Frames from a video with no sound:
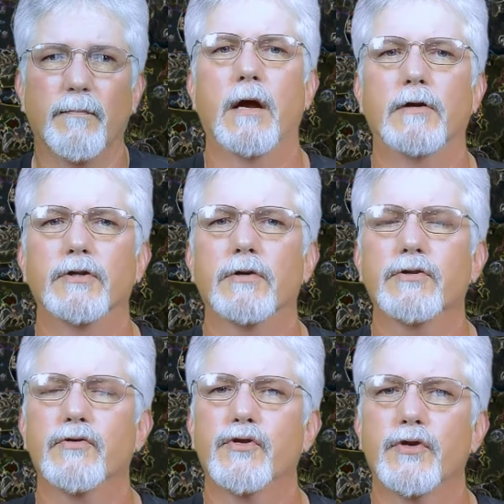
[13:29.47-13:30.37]
It is
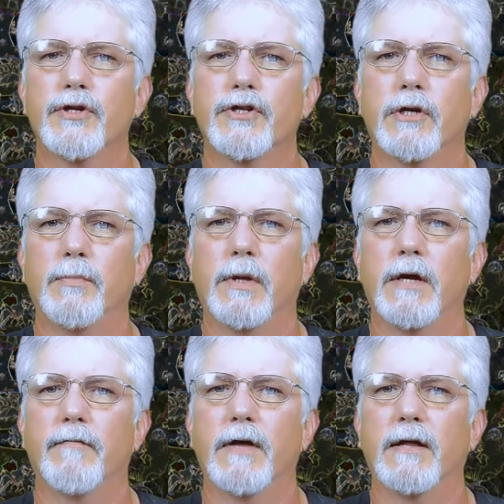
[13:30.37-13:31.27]
also traditionally
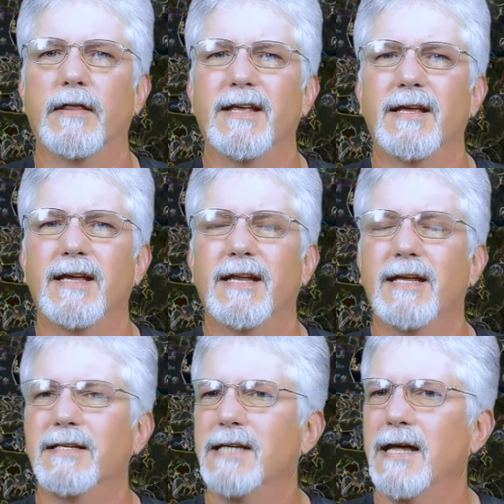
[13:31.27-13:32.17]
believed that it
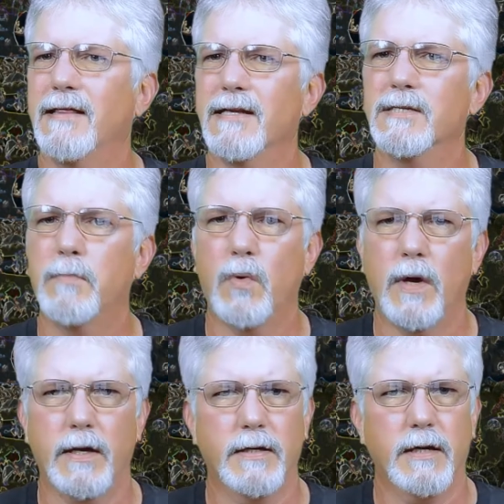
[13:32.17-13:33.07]
is at this
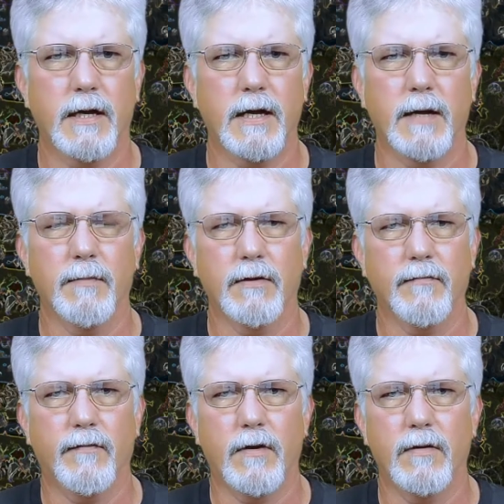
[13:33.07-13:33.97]
point in time that the
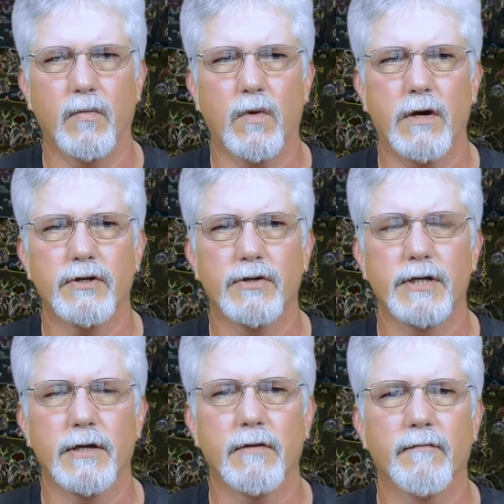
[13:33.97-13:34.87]
fallen watchers
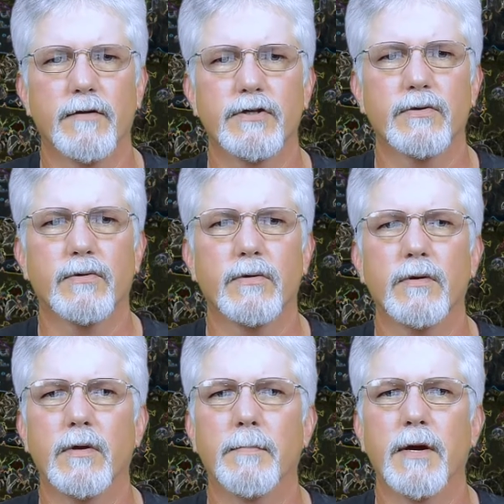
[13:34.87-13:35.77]
had their physical
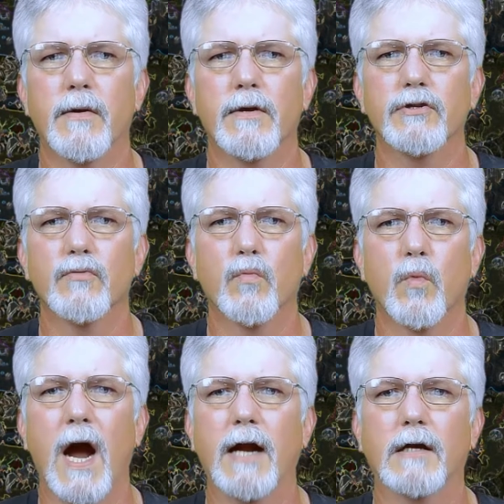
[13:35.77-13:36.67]
appearance
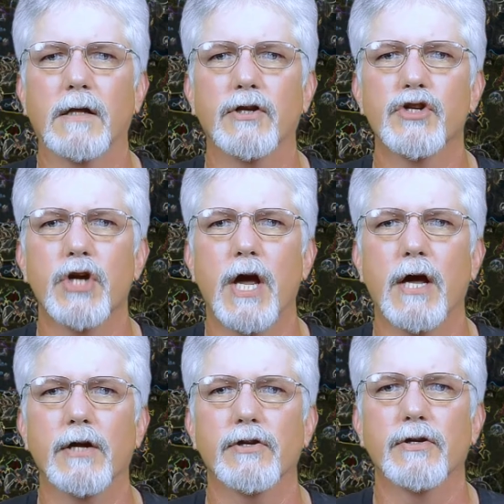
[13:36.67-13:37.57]
radically
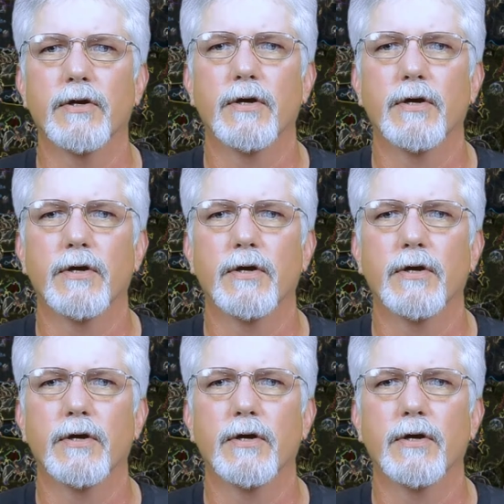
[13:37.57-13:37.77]
changed.